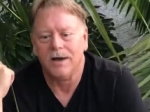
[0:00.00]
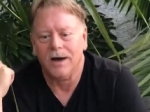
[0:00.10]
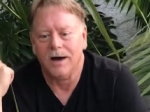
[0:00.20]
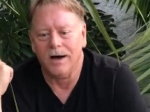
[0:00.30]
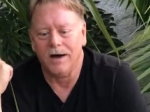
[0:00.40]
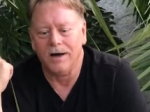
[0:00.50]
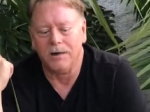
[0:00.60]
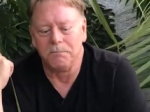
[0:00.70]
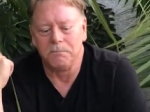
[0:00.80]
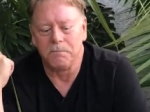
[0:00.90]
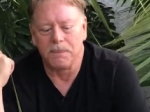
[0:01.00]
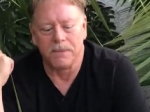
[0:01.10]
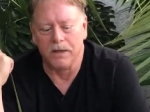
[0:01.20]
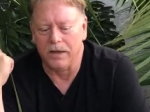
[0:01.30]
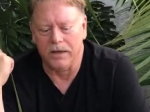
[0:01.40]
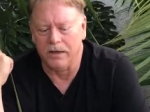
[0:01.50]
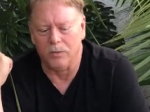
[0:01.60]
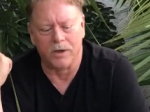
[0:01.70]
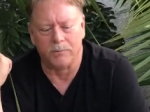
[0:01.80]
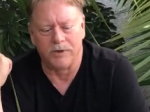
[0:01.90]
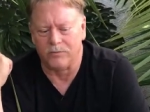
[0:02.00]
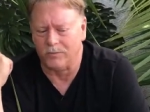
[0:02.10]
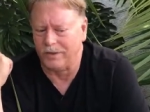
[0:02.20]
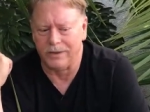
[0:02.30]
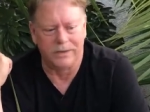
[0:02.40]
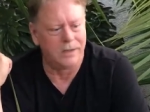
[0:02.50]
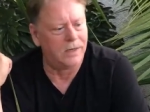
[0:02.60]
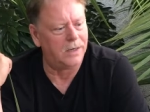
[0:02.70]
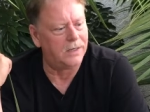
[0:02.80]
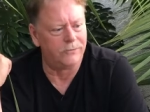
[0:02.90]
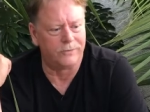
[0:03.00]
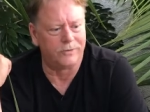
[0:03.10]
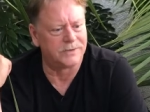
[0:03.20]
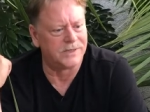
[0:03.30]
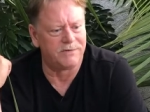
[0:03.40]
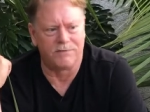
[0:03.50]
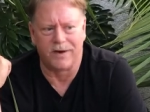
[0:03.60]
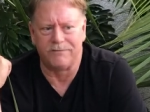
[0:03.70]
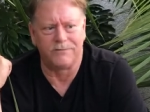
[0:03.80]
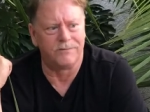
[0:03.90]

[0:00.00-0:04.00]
Um, anywhere between 175